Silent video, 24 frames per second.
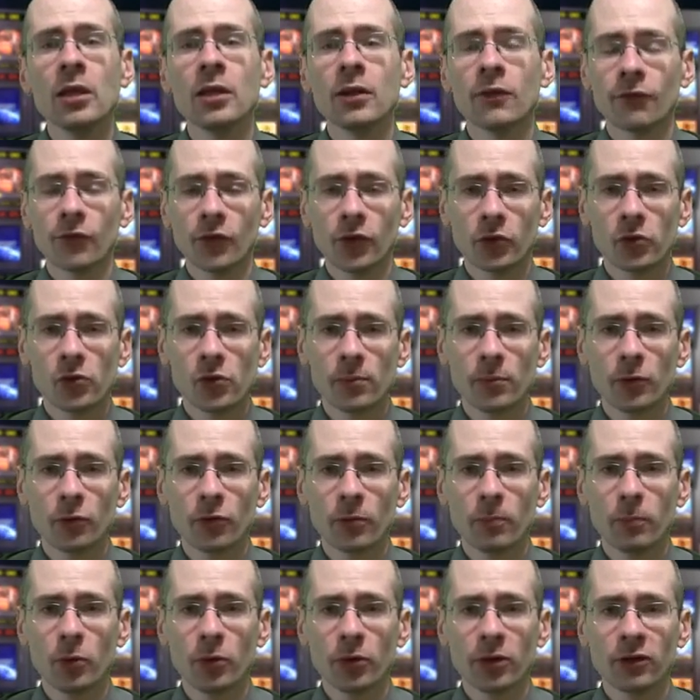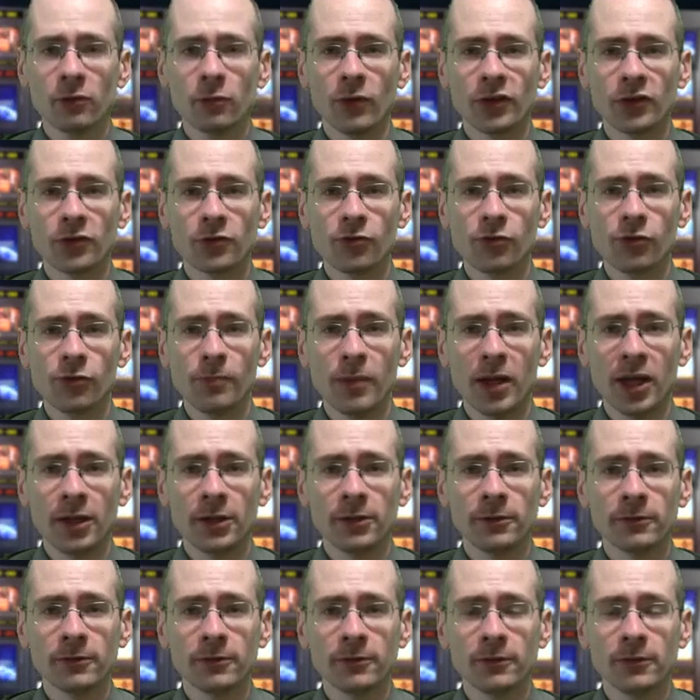For the Corbett Report in Western
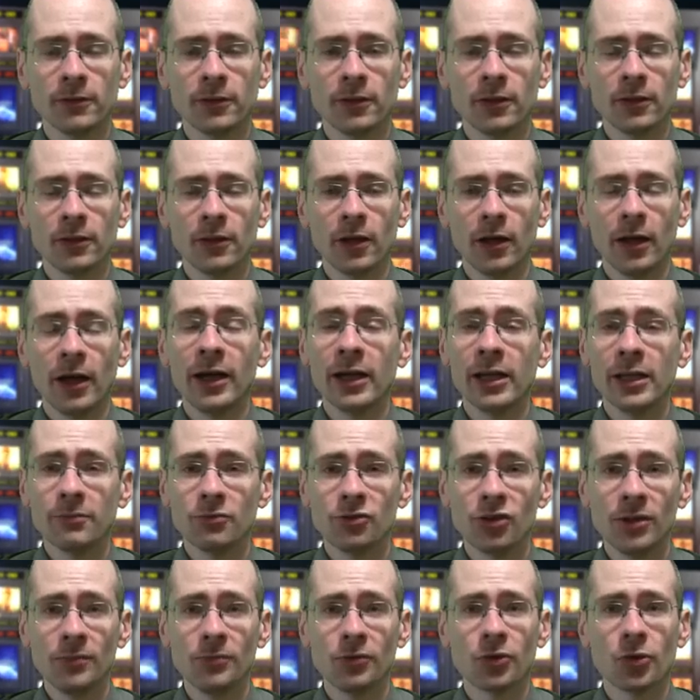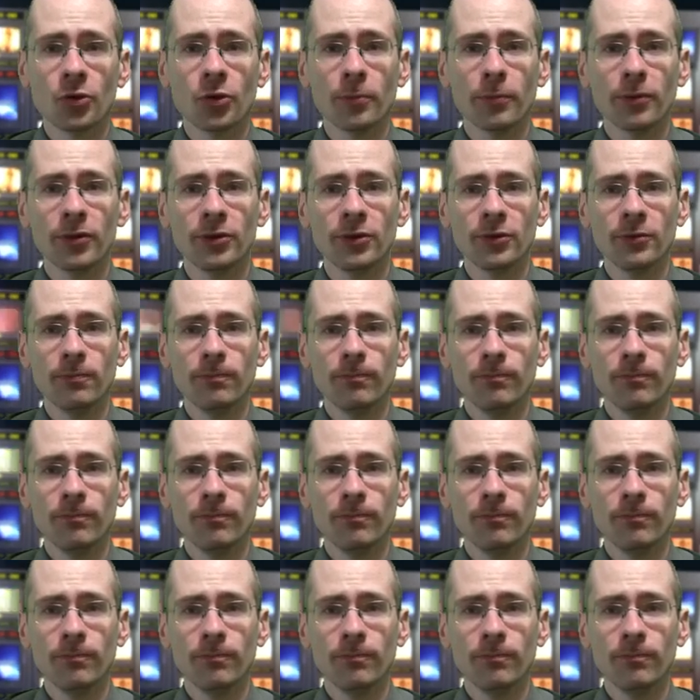Japan, I am James Corbett.